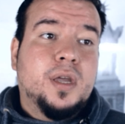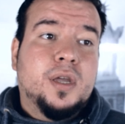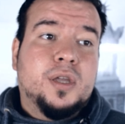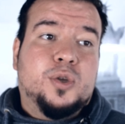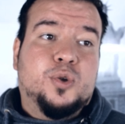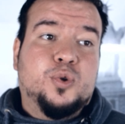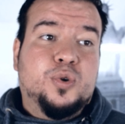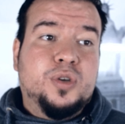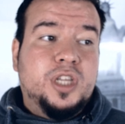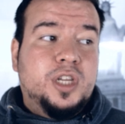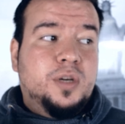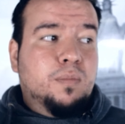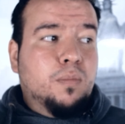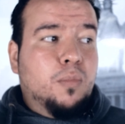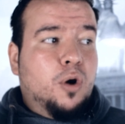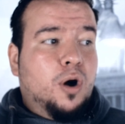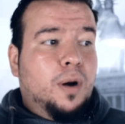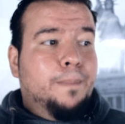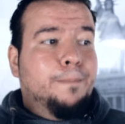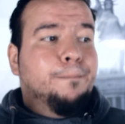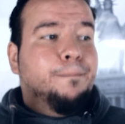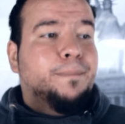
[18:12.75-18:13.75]
You need
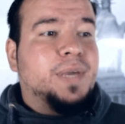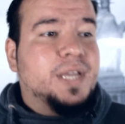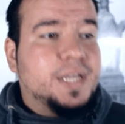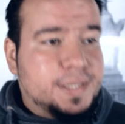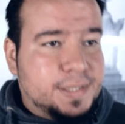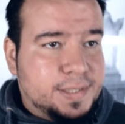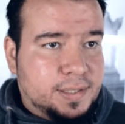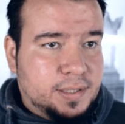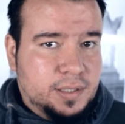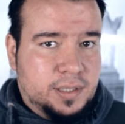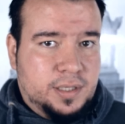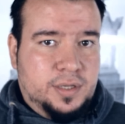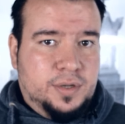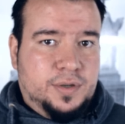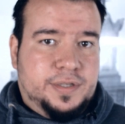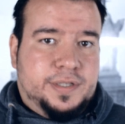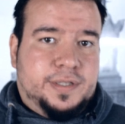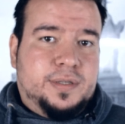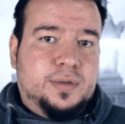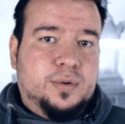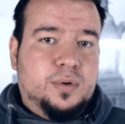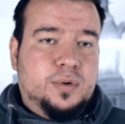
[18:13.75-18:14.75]
more mids in your
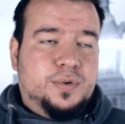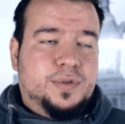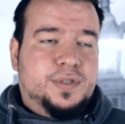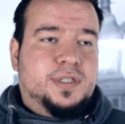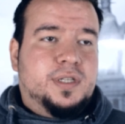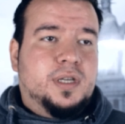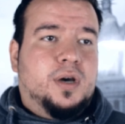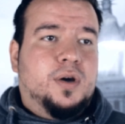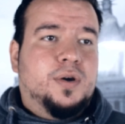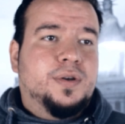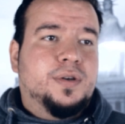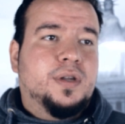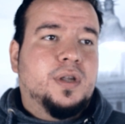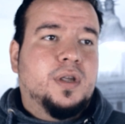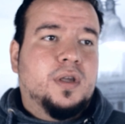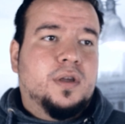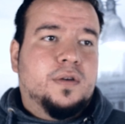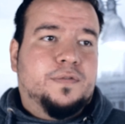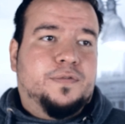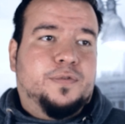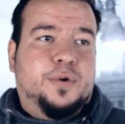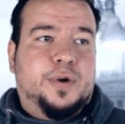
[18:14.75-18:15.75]
solo sound,
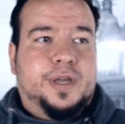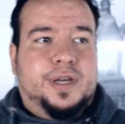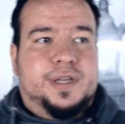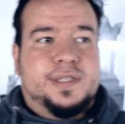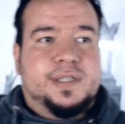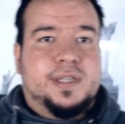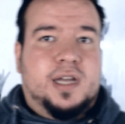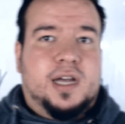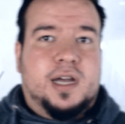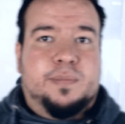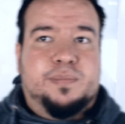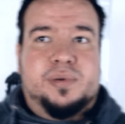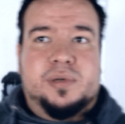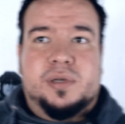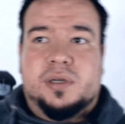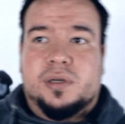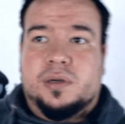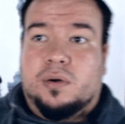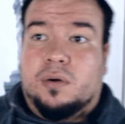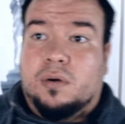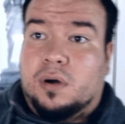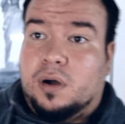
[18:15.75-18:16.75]
for
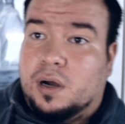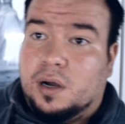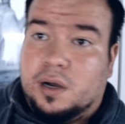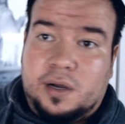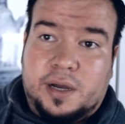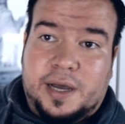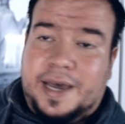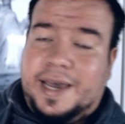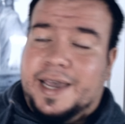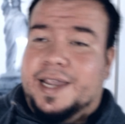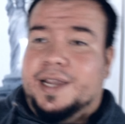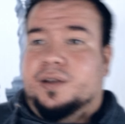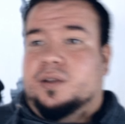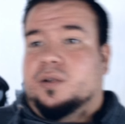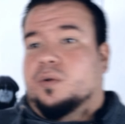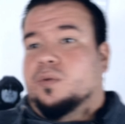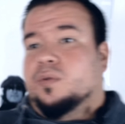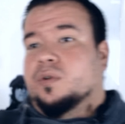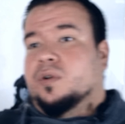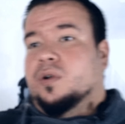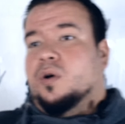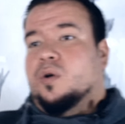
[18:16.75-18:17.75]
example, or I
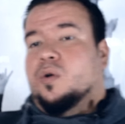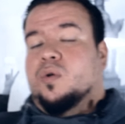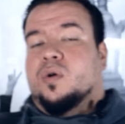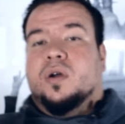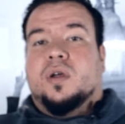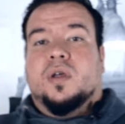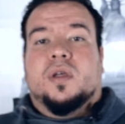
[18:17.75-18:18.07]
don't know,